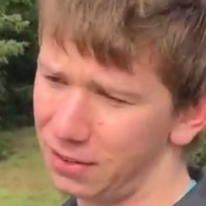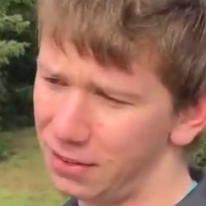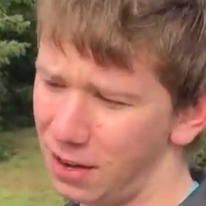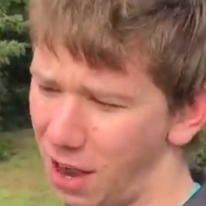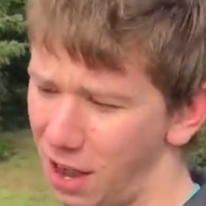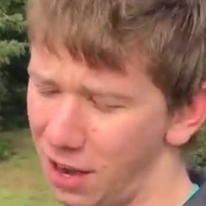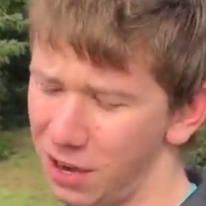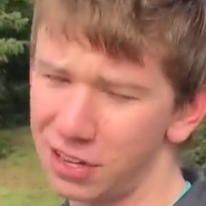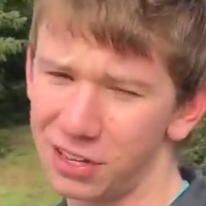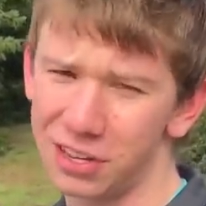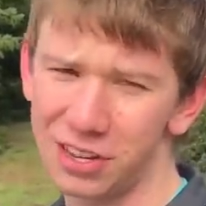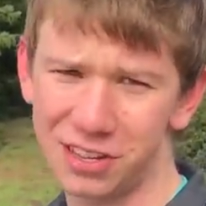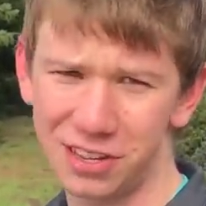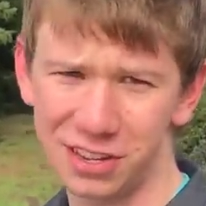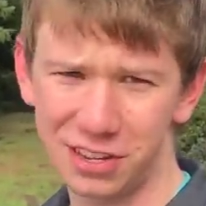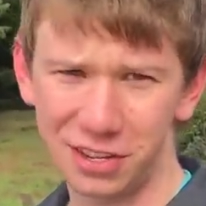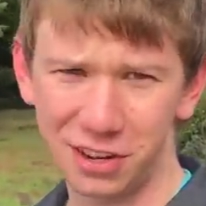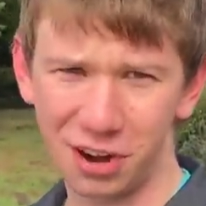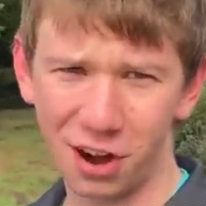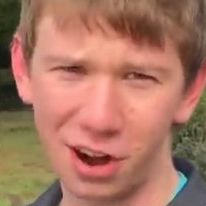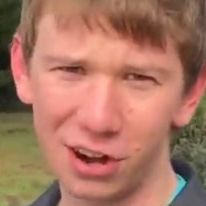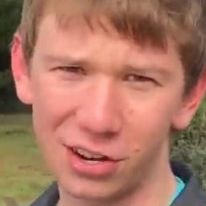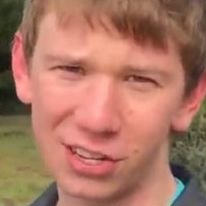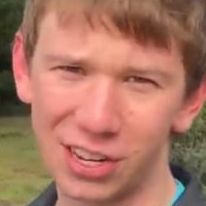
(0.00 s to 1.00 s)
honestly these
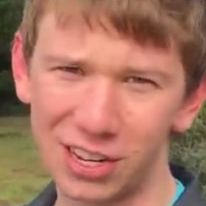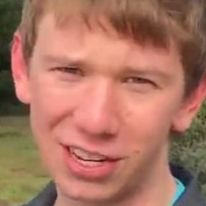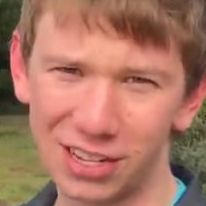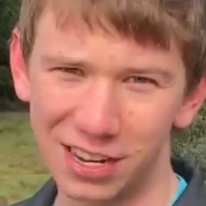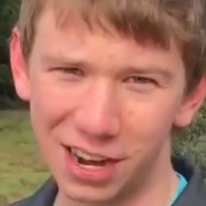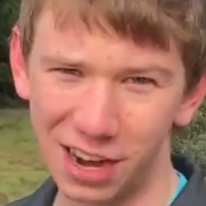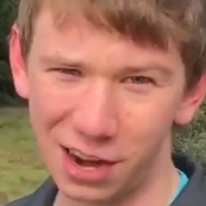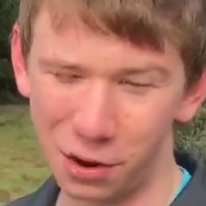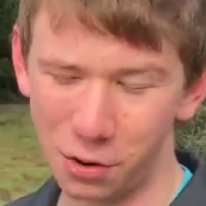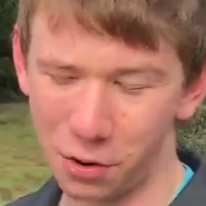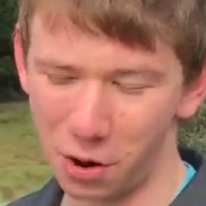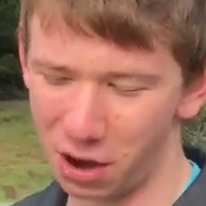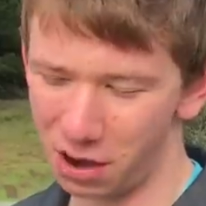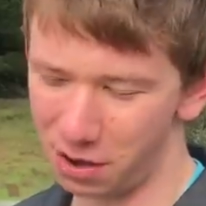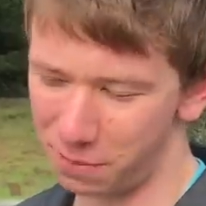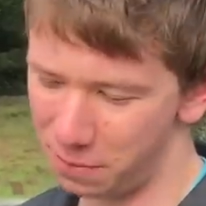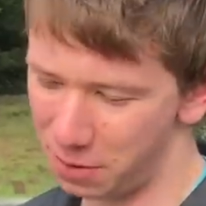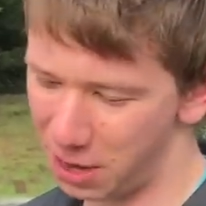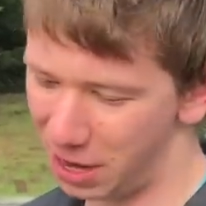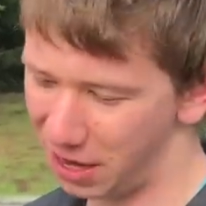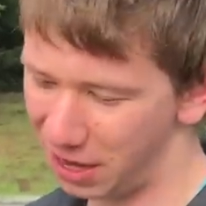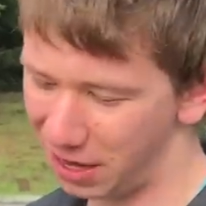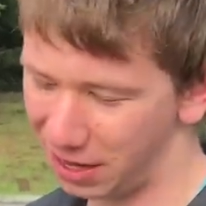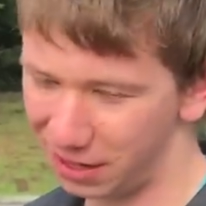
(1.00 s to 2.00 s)
cars can take quite a
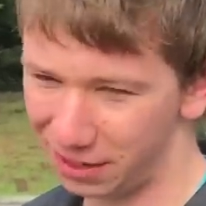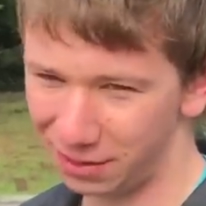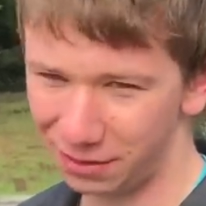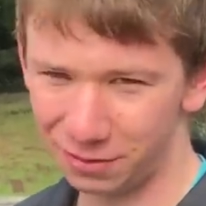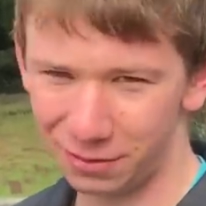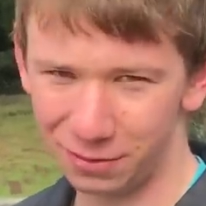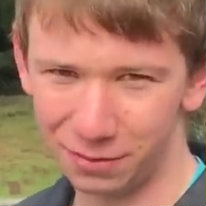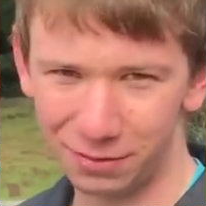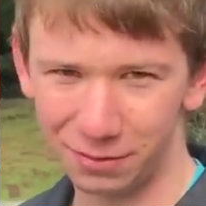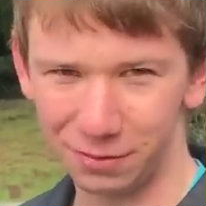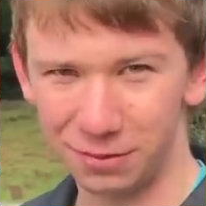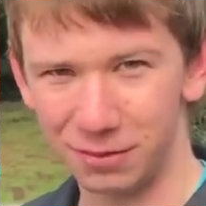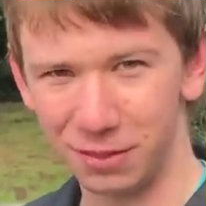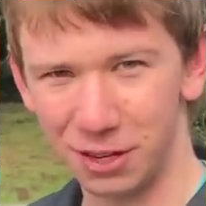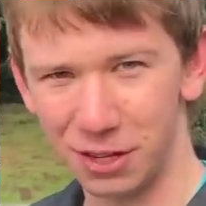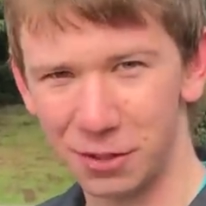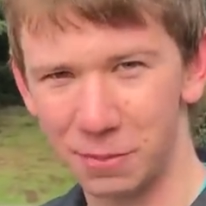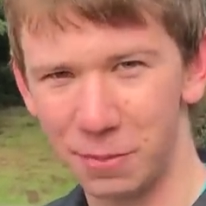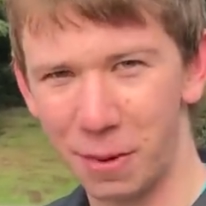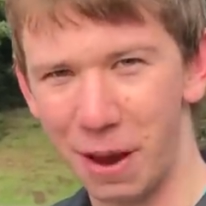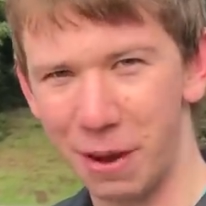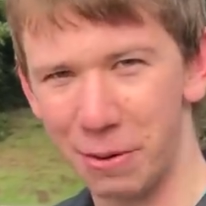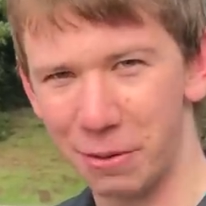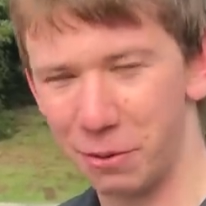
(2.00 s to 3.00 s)
beating
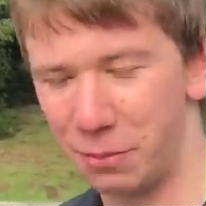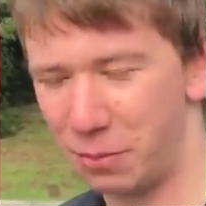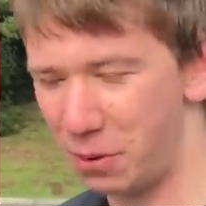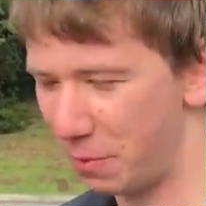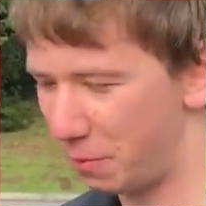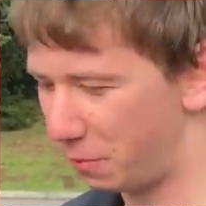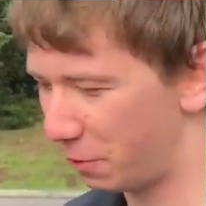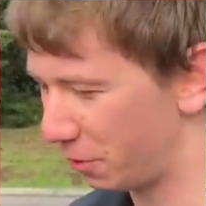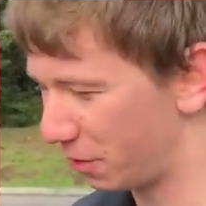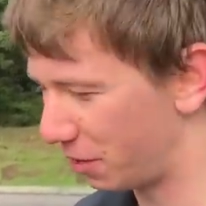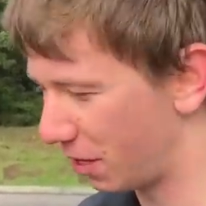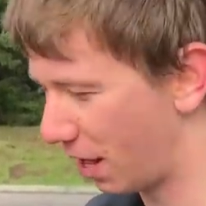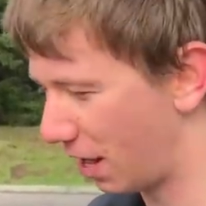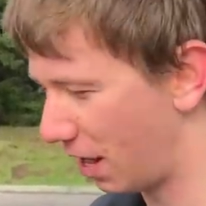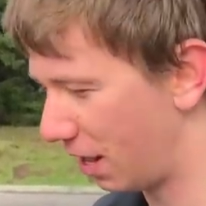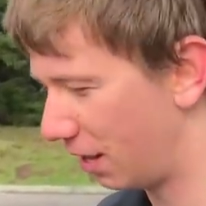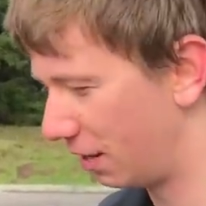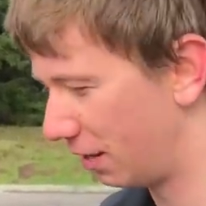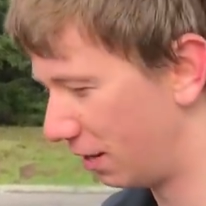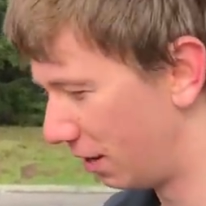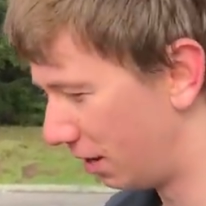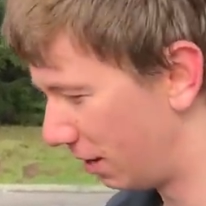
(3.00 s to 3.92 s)
despite what people say.